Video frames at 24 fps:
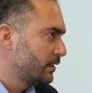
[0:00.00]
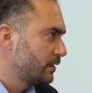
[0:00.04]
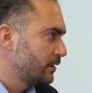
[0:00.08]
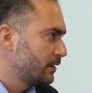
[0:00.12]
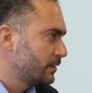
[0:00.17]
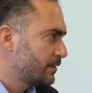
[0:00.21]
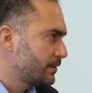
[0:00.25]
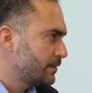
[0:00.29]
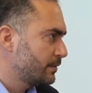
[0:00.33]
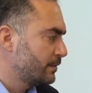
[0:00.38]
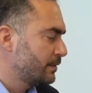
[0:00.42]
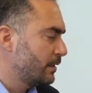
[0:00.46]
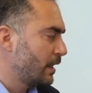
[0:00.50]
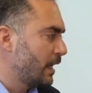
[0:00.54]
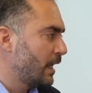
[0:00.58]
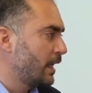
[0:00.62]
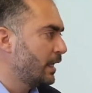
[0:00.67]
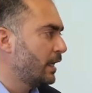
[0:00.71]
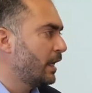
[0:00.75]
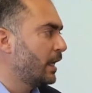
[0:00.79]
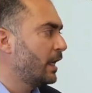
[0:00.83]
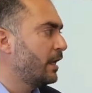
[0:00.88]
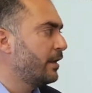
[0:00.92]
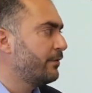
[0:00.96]
So
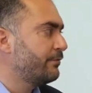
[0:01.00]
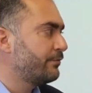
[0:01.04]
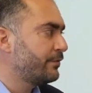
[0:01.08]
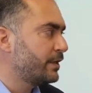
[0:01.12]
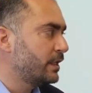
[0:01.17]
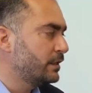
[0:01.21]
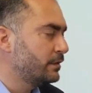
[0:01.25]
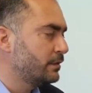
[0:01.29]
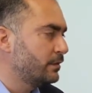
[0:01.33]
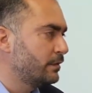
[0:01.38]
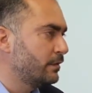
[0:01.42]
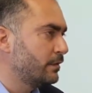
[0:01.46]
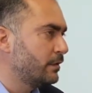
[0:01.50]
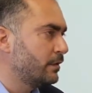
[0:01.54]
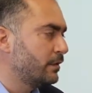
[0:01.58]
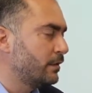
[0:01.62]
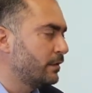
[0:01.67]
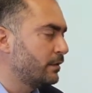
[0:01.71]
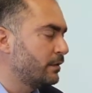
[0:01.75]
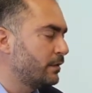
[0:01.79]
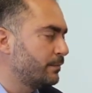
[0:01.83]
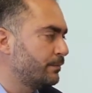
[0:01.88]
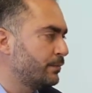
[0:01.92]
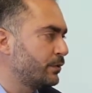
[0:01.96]
I have read
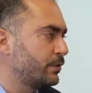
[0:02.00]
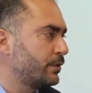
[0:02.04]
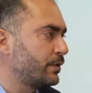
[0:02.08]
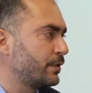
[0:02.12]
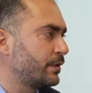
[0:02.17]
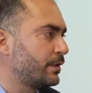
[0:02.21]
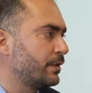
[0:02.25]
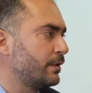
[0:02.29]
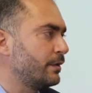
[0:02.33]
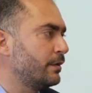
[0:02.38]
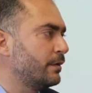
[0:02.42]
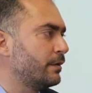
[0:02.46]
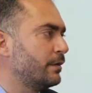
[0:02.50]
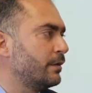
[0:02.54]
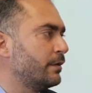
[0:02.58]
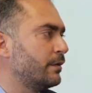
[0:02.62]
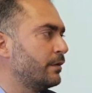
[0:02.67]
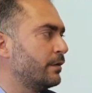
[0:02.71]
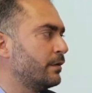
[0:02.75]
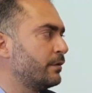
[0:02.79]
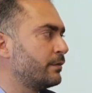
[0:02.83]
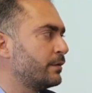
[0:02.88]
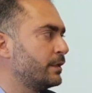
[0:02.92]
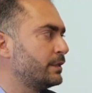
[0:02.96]
the book
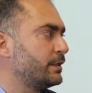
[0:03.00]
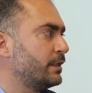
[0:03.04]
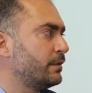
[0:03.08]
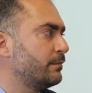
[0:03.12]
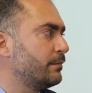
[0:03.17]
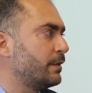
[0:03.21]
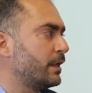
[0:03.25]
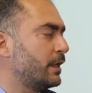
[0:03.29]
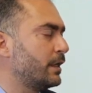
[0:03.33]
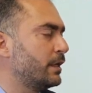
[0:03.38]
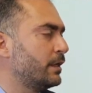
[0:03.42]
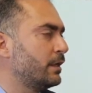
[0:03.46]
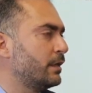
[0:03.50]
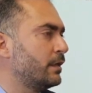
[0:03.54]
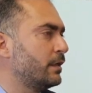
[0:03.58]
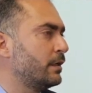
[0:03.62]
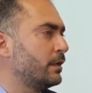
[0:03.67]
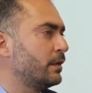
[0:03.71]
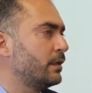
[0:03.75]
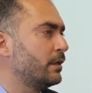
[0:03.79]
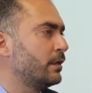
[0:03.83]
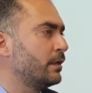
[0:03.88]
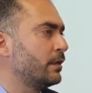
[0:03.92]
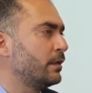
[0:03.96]
written by
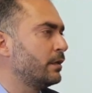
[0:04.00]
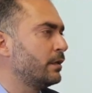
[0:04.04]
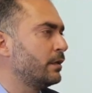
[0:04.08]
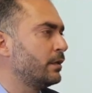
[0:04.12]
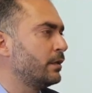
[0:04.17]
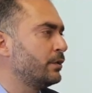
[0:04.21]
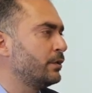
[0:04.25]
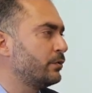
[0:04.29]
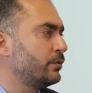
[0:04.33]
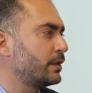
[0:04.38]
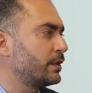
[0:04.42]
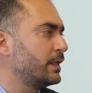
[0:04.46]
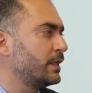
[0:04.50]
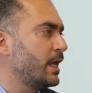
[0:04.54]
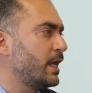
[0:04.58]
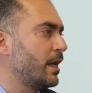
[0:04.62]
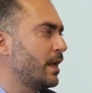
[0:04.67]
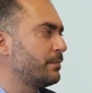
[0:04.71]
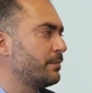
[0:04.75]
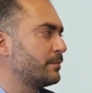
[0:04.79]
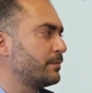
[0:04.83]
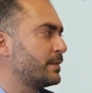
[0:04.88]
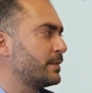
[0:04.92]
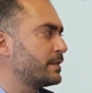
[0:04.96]
Jürgen
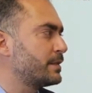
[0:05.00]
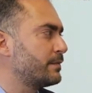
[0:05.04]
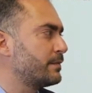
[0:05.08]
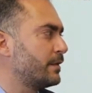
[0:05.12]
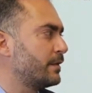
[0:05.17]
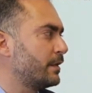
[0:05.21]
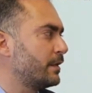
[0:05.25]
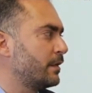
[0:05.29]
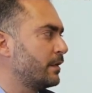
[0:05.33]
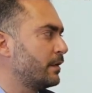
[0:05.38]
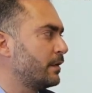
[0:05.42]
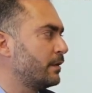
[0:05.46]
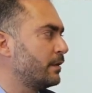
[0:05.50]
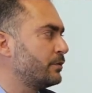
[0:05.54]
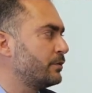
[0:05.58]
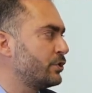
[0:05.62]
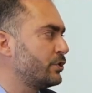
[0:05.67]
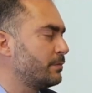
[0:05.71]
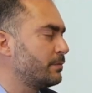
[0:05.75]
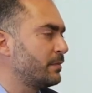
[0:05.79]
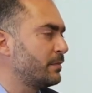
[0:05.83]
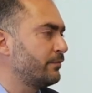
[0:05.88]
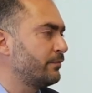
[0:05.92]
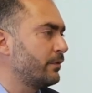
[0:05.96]
Habermas, the
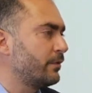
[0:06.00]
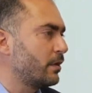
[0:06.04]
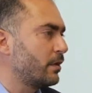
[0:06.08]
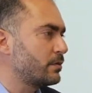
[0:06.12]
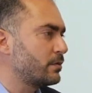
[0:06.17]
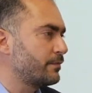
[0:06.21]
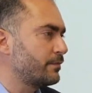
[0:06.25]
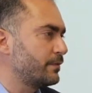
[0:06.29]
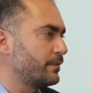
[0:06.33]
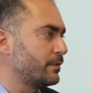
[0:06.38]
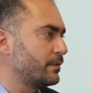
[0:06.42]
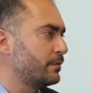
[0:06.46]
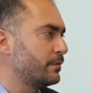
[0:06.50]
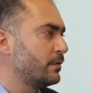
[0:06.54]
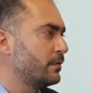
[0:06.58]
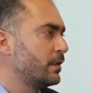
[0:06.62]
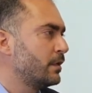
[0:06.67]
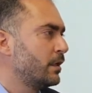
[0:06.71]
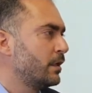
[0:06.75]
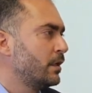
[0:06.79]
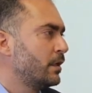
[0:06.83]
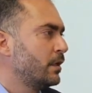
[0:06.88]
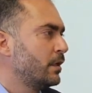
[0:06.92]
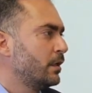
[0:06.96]
German philosopher.
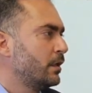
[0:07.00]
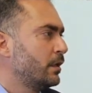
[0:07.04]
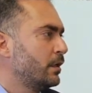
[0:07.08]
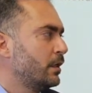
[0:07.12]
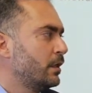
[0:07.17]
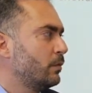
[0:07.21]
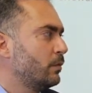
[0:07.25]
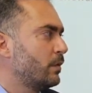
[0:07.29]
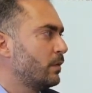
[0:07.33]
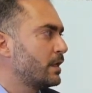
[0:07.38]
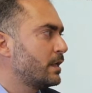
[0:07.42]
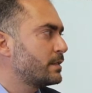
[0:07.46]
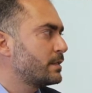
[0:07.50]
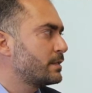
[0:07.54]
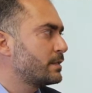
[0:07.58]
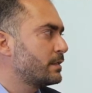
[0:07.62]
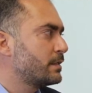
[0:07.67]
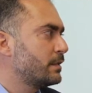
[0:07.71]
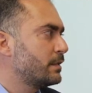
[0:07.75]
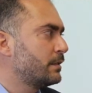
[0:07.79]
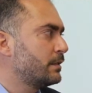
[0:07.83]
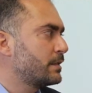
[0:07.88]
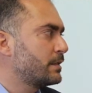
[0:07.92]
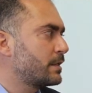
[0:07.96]
He was
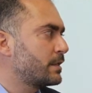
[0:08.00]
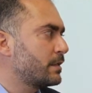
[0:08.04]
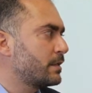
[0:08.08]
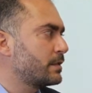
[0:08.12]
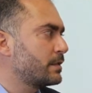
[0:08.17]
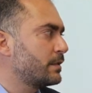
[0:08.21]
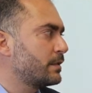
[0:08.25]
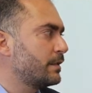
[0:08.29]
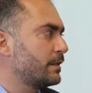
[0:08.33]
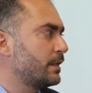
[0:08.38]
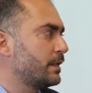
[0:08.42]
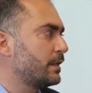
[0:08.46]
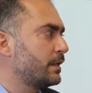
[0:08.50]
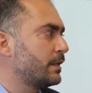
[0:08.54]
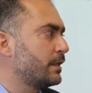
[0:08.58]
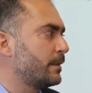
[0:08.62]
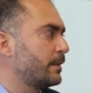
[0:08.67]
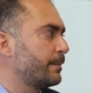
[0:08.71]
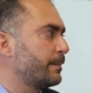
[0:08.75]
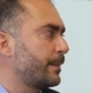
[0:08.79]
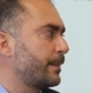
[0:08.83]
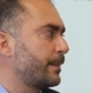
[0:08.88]
discussing the